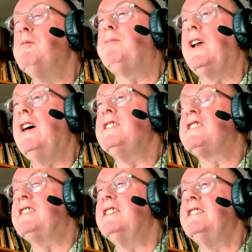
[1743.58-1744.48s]

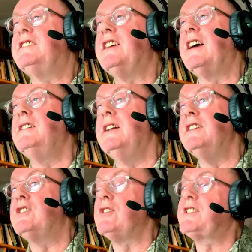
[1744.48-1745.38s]
plants and
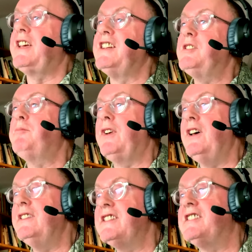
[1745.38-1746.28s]
intoxicating
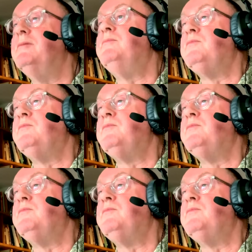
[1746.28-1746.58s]
plants.